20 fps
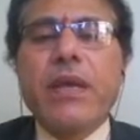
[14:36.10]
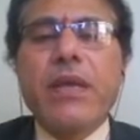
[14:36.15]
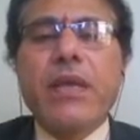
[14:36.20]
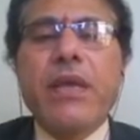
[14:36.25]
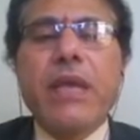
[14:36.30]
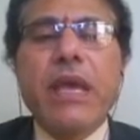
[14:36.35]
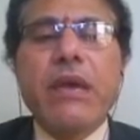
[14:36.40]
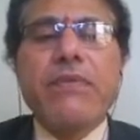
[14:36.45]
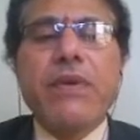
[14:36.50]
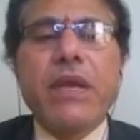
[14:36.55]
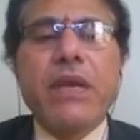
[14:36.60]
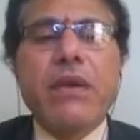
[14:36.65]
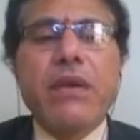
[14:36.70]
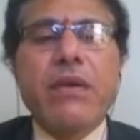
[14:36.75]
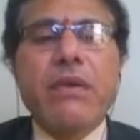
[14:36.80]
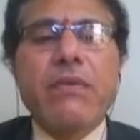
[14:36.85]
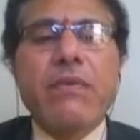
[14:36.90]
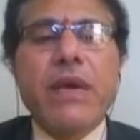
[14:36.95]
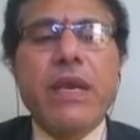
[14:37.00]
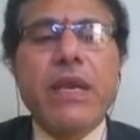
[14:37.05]

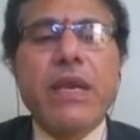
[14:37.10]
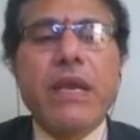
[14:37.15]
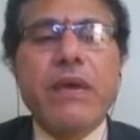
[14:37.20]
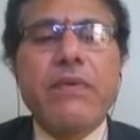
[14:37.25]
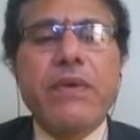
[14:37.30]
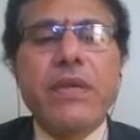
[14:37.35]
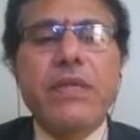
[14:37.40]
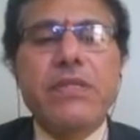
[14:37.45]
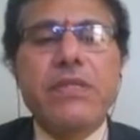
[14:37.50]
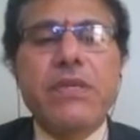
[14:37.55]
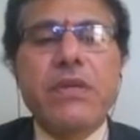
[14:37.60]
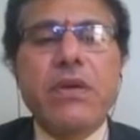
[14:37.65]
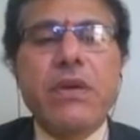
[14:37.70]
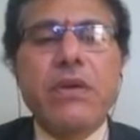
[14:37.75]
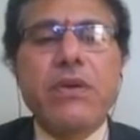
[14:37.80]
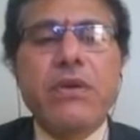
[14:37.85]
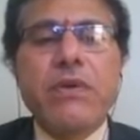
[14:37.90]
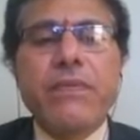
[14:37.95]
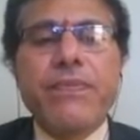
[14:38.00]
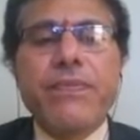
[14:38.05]
K1, where K1 is
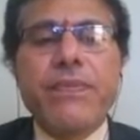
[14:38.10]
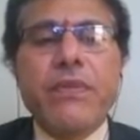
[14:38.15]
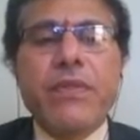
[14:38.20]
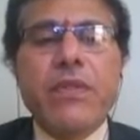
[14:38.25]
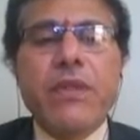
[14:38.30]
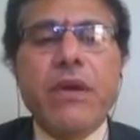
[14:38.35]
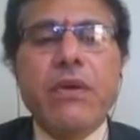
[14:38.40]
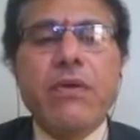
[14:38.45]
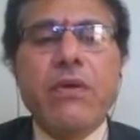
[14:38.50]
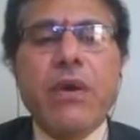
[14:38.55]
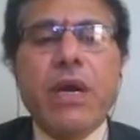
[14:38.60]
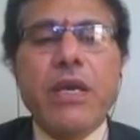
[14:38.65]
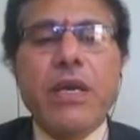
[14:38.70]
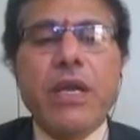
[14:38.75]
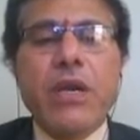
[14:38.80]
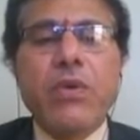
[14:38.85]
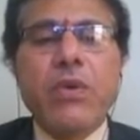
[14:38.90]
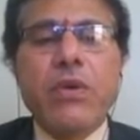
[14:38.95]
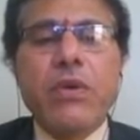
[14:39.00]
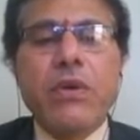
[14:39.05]
equal to now
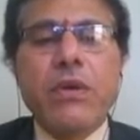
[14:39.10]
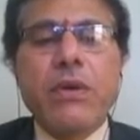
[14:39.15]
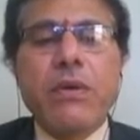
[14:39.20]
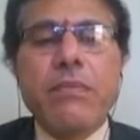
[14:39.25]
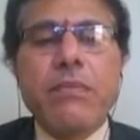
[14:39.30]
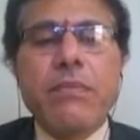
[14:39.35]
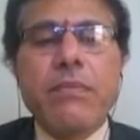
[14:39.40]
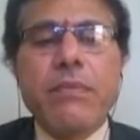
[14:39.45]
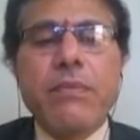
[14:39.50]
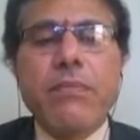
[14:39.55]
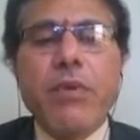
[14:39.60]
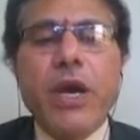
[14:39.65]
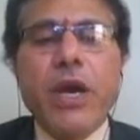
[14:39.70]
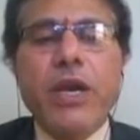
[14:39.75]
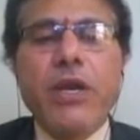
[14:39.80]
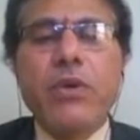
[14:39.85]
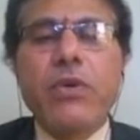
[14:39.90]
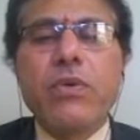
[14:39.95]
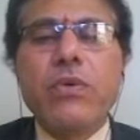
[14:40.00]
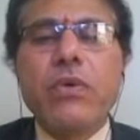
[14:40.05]
under root
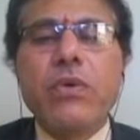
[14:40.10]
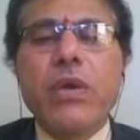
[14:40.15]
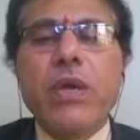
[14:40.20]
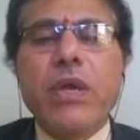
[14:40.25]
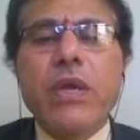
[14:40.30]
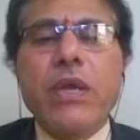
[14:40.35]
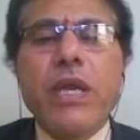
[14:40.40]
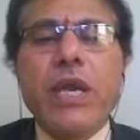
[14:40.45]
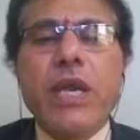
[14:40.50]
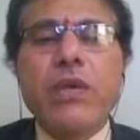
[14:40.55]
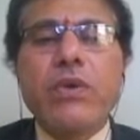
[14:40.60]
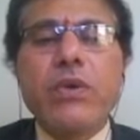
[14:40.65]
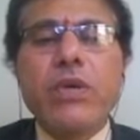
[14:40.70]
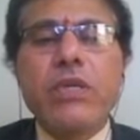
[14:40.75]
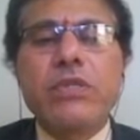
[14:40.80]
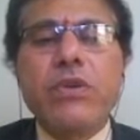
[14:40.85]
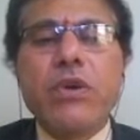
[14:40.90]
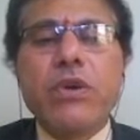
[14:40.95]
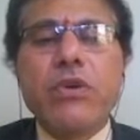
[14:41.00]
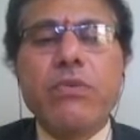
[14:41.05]
0.2, K2
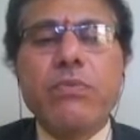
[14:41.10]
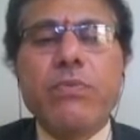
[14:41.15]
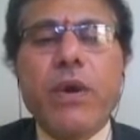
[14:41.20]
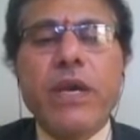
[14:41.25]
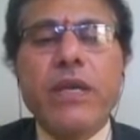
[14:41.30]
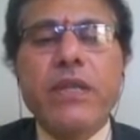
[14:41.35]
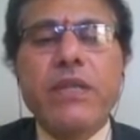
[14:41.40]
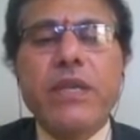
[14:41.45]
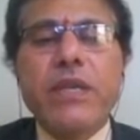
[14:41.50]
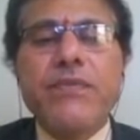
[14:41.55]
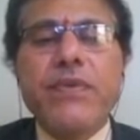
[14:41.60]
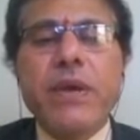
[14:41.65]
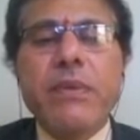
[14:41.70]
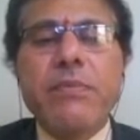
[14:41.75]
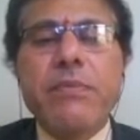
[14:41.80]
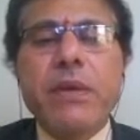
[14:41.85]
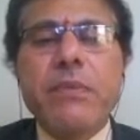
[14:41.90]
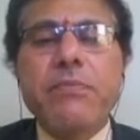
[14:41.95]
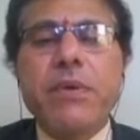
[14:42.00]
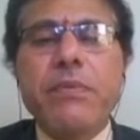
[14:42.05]
is equal to 0.35
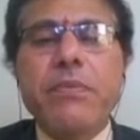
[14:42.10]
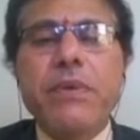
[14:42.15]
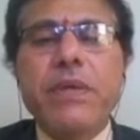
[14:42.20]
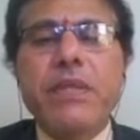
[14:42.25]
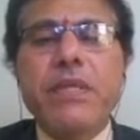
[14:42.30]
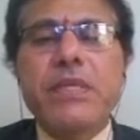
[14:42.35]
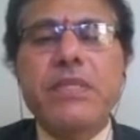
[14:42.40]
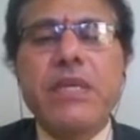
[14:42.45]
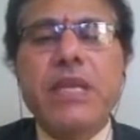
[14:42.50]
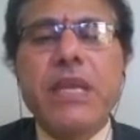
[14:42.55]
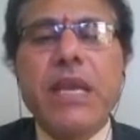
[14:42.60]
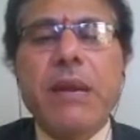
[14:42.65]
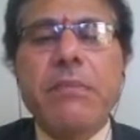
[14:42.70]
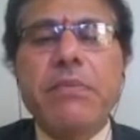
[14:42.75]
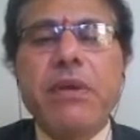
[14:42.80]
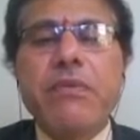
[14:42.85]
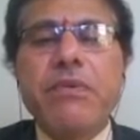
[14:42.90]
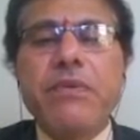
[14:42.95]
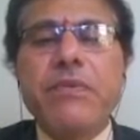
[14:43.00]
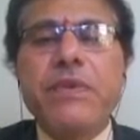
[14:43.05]
multiplied by this
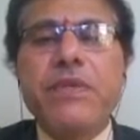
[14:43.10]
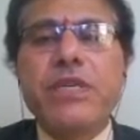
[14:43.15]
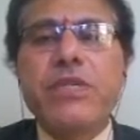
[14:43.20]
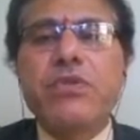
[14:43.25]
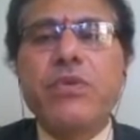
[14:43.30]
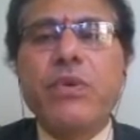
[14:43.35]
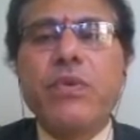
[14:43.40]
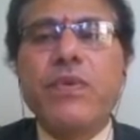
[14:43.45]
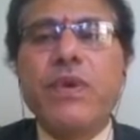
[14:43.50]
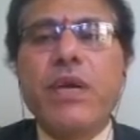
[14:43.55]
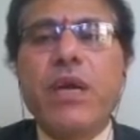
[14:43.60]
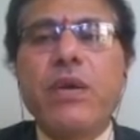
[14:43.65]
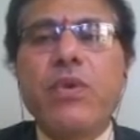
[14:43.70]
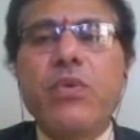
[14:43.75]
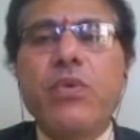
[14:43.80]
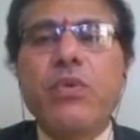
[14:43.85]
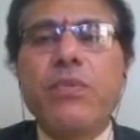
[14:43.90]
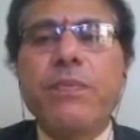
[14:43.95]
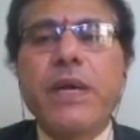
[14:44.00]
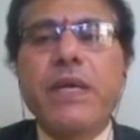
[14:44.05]
lambda we just now we got
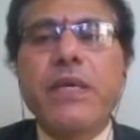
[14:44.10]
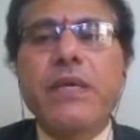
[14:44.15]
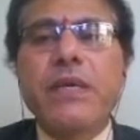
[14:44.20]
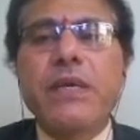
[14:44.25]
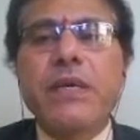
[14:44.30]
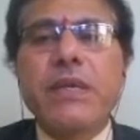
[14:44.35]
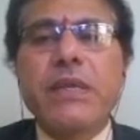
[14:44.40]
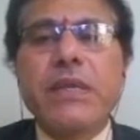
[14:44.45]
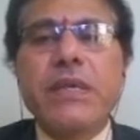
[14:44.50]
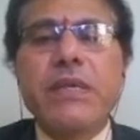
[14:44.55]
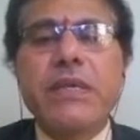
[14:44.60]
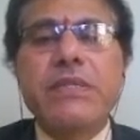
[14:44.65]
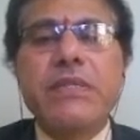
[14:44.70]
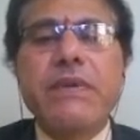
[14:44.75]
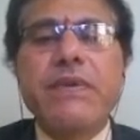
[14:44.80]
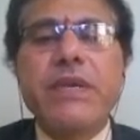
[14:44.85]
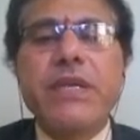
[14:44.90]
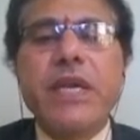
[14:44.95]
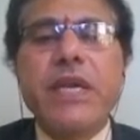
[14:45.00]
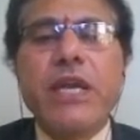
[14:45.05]

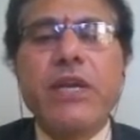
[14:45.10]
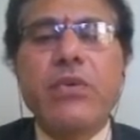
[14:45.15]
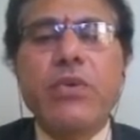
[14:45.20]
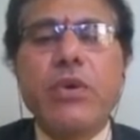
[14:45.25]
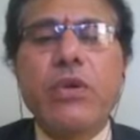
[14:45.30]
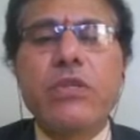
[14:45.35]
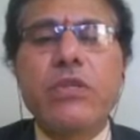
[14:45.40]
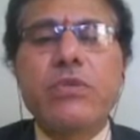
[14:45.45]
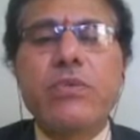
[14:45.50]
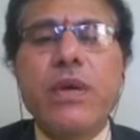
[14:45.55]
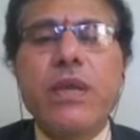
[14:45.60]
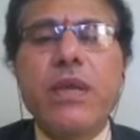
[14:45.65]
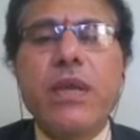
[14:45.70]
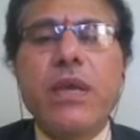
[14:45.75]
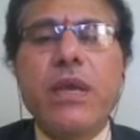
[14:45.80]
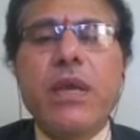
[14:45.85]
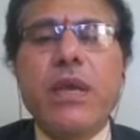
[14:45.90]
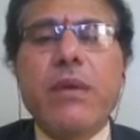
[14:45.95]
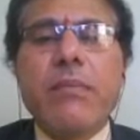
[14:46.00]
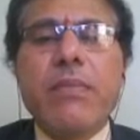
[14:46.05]
2.3782 whole square
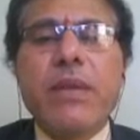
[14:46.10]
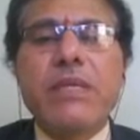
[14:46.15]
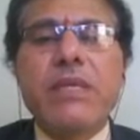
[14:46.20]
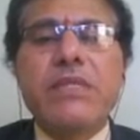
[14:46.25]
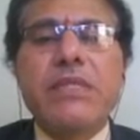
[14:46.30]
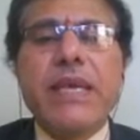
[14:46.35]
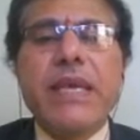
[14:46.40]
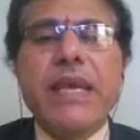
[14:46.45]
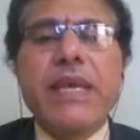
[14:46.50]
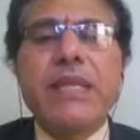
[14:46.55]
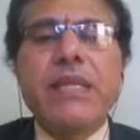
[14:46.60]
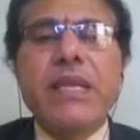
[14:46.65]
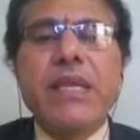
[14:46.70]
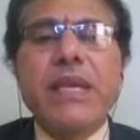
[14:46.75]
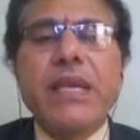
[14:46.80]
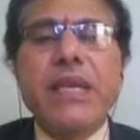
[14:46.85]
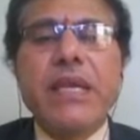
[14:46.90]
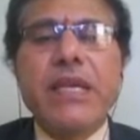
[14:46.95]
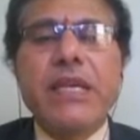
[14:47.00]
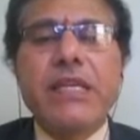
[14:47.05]
plus
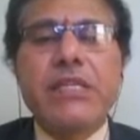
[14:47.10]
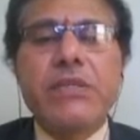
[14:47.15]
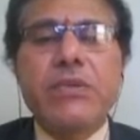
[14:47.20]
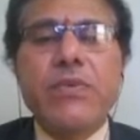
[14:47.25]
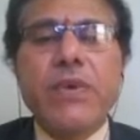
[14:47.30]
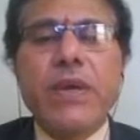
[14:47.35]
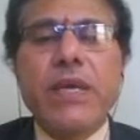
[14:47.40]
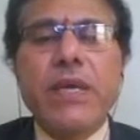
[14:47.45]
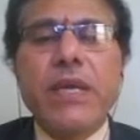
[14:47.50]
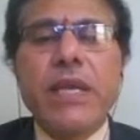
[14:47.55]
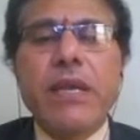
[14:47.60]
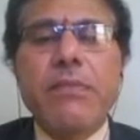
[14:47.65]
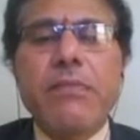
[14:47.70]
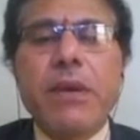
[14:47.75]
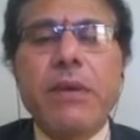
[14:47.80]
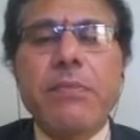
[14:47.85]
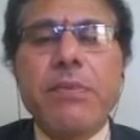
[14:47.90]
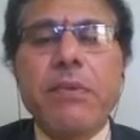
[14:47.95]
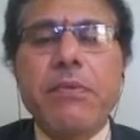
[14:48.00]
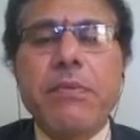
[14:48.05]
K3 is 20
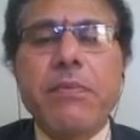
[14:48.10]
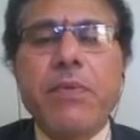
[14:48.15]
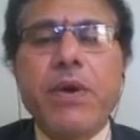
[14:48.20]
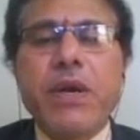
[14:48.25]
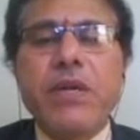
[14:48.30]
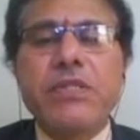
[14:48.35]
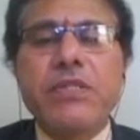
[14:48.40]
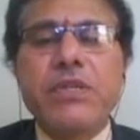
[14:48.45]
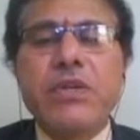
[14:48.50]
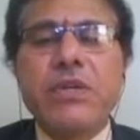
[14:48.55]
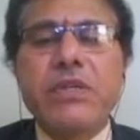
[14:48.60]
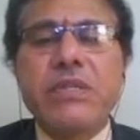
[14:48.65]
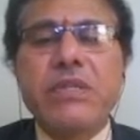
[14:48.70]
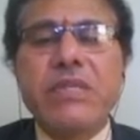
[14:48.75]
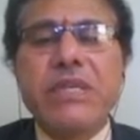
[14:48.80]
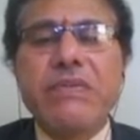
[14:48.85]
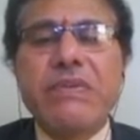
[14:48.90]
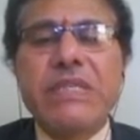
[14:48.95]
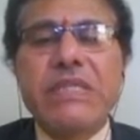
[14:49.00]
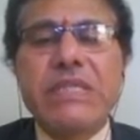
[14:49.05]
multiplied by
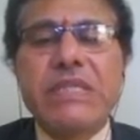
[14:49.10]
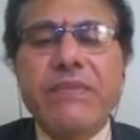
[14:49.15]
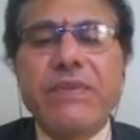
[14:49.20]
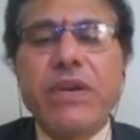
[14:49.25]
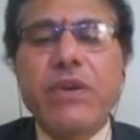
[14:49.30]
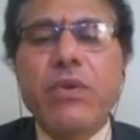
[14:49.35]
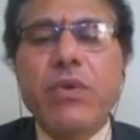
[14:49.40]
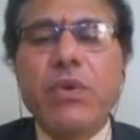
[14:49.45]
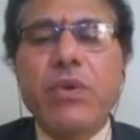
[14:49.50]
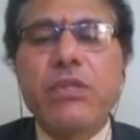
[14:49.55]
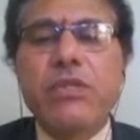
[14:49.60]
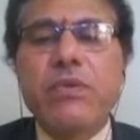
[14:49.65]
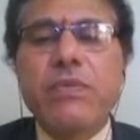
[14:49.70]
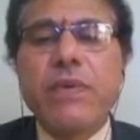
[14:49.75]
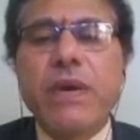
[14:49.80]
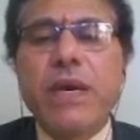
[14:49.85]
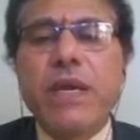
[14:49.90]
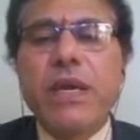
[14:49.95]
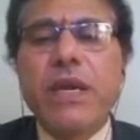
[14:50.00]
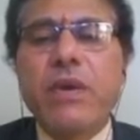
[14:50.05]
0.077 whole
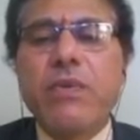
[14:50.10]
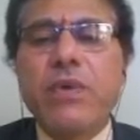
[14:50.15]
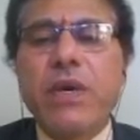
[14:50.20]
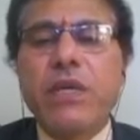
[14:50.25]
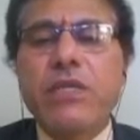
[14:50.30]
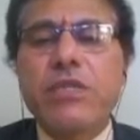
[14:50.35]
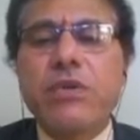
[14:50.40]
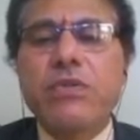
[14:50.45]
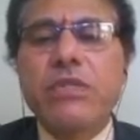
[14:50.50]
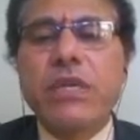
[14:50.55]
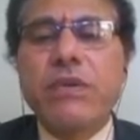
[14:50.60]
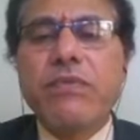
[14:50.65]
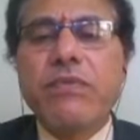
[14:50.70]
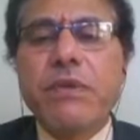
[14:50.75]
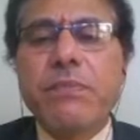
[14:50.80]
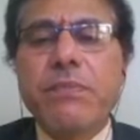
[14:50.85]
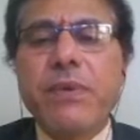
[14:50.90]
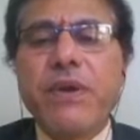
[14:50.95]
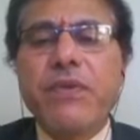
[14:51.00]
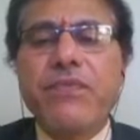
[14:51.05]
square. It works out, say,
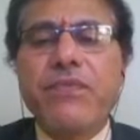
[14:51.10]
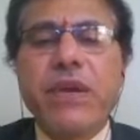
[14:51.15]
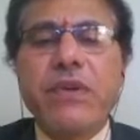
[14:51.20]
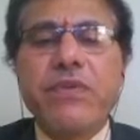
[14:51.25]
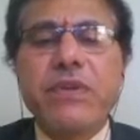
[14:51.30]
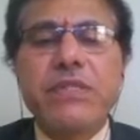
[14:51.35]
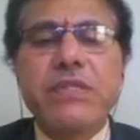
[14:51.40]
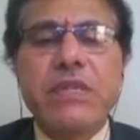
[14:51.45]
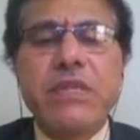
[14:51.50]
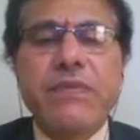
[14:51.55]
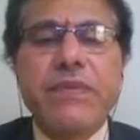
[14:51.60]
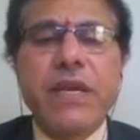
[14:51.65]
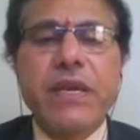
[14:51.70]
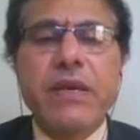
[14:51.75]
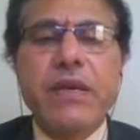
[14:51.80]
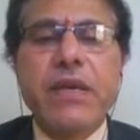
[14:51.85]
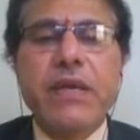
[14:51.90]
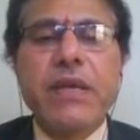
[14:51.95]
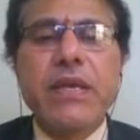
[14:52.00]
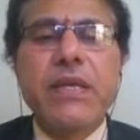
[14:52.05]

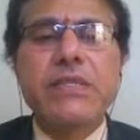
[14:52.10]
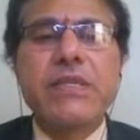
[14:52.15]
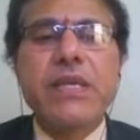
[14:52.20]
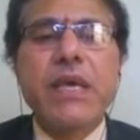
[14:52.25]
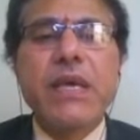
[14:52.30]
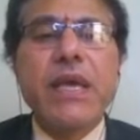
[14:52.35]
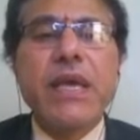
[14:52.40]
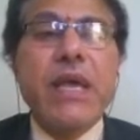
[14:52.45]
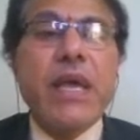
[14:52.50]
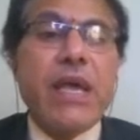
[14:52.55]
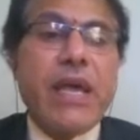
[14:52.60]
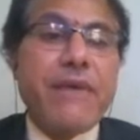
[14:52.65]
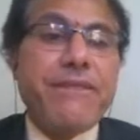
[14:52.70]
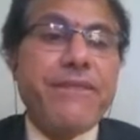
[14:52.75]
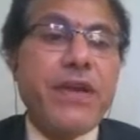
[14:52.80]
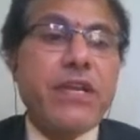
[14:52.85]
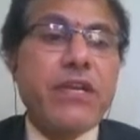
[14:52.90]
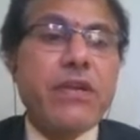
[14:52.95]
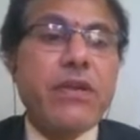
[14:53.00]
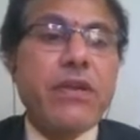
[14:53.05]
1.517 is the
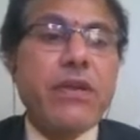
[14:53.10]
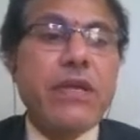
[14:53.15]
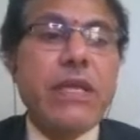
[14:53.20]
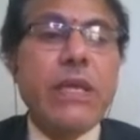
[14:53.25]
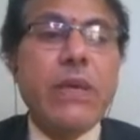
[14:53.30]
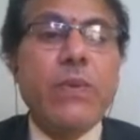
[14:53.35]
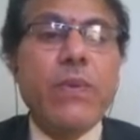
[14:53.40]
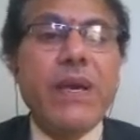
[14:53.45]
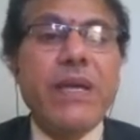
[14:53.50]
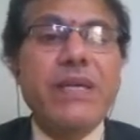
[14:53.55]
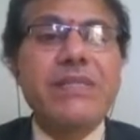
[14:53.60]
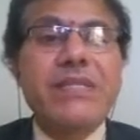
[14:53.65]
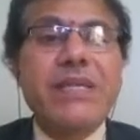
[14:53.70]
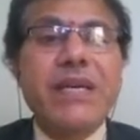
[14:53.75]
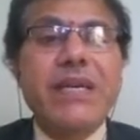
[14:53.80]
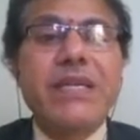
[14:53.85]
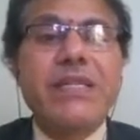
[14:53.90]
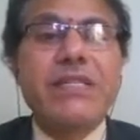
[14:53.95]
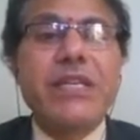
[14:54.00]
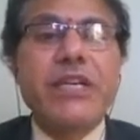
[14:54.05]
effect equivalent
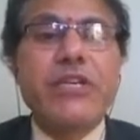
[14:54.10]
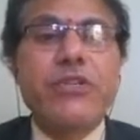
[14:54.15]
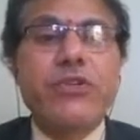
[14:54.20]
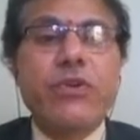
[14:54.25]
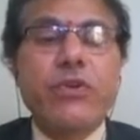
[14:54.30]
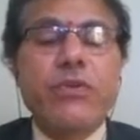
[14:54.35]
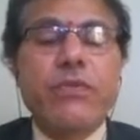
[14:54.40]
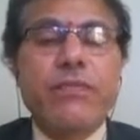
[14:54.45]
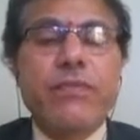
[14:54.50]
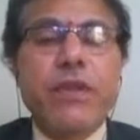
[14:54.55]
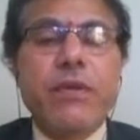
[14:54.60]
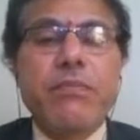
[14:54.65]
slenderness ratio.